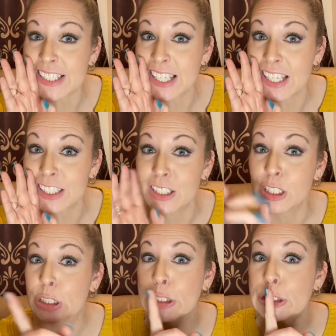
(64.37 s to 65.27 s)
is.
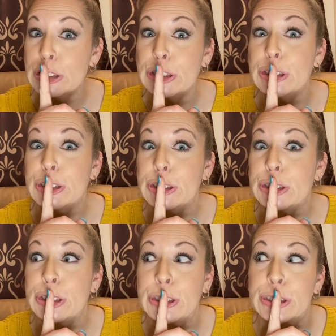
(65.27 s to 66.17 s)

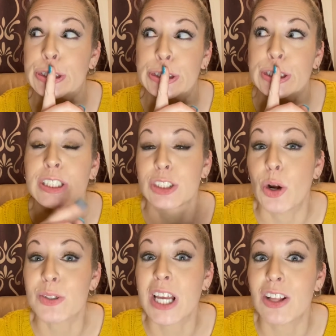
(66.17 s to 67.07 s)
Shh,
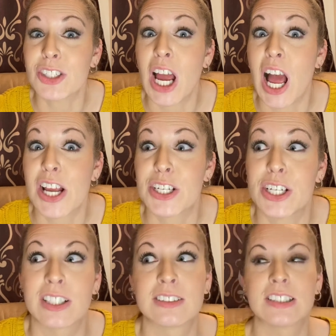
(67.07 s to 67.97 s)
don't tell Josh.
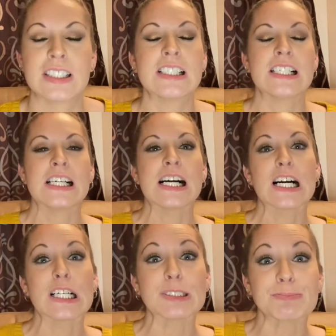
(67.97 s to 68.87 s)

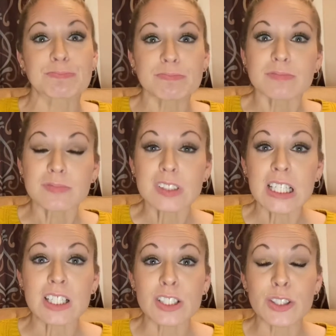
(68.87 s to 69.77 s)
Um,
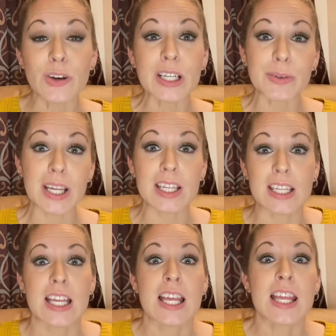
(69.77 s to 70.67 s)
so anyway,
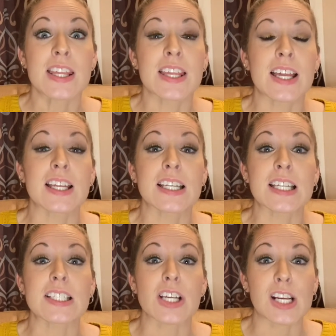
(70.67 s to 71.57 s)
then
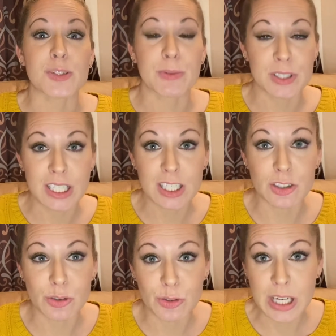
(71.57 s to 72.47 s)
Josh proceeds
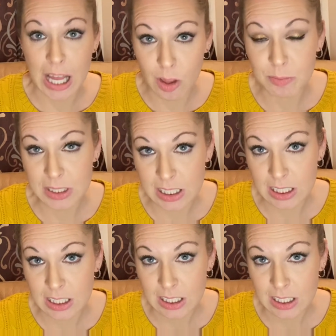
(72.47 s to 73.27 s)
to tell me